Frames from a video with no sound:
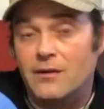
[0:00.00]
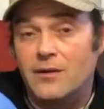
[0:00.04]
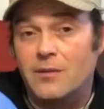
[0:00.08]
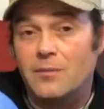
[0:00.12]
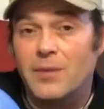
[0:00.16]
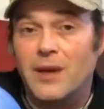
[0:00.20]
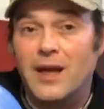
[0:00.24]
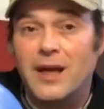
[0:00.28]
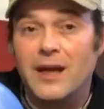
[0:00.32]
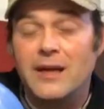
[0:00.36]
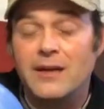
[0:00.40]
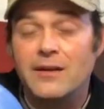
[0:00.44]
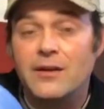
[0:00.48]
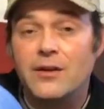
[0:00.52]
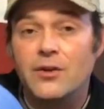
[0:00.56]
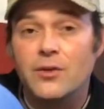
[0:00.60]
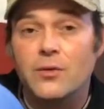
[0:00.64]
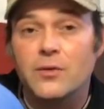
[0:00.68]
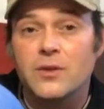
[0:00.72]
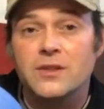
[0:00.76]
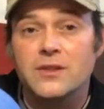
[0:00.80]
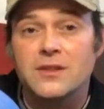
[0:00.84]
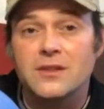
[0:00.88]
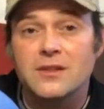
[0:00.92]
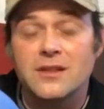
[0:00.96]
The
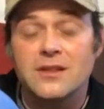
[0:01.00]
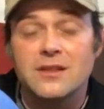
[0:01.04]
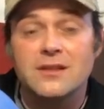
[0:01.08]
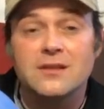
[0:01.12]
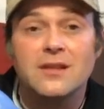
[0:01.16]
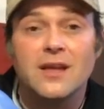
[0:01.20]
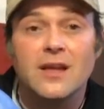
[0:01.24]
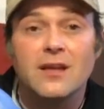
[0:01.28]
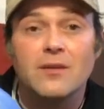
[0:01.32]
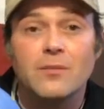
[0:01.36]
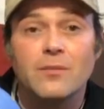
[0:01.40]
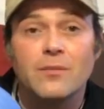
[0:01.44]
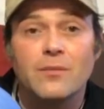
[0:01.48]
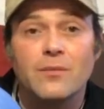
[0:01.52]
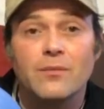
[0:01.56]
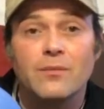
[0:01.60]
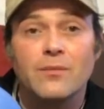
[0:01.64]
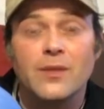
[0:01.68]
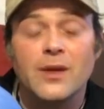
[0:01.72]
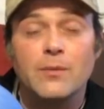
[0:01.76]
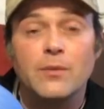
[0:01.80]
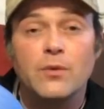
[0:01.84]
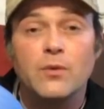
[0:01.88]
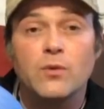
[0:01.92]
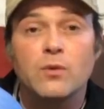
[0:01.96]
Pioneer was a disc that
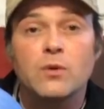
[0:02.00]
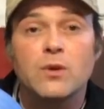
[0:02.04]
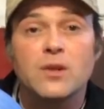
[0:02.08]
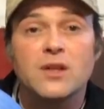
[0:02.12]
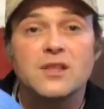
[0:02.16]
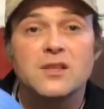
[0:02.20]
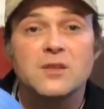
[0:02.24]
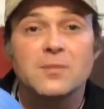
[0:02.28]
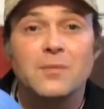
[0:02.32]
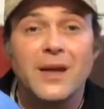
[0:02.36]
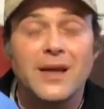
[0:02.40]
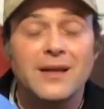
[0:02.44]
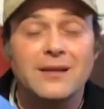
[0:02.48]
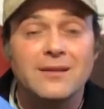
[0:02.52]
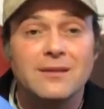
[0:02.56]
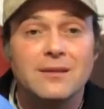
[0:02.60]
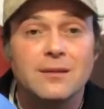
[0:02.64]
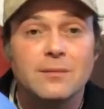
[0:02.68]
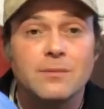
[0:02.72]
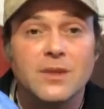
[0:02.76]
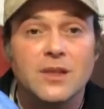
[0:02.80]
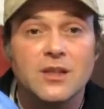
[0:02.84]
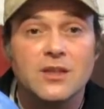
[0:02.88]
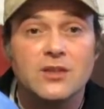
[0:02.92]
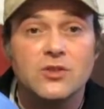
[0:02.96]
people were
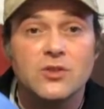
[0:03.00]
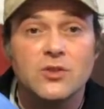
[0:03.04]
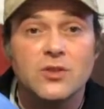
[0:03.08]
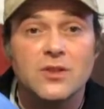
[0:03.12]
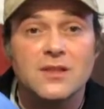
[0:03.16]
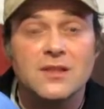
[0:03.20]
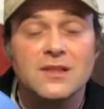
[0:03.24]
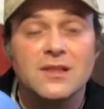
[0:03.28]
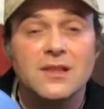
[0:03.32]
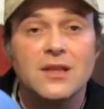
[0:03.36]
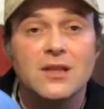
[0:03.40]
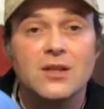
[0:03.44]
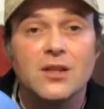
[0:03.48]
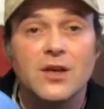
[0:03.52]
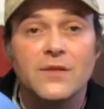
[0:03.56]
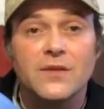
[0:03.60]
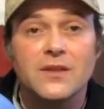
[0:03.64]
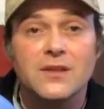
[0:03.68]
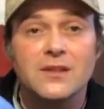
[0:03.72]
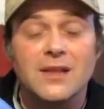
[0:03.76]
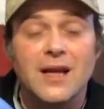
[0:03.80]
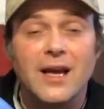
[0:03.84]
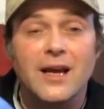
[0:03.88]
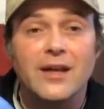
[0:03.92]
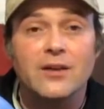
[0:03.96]
expecting because you could see it on
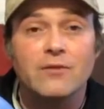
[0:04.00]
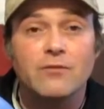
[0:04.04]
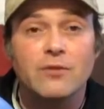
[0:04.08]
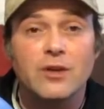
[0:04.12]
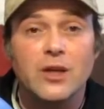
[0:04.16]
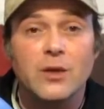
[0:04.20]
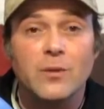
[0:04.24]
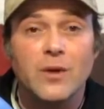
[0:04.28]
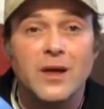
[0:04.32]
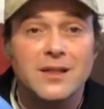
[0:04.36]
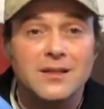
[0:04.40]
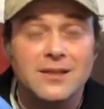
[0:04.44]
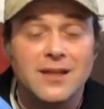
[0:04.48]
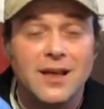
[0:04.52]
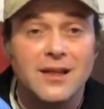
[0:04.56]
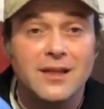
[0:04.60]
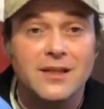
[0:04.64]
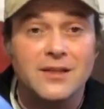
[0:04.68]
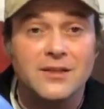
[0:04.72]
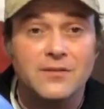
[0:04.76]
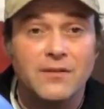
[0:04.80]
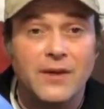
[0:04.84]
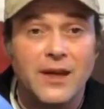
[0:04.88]
the side of Ricky Wysaki's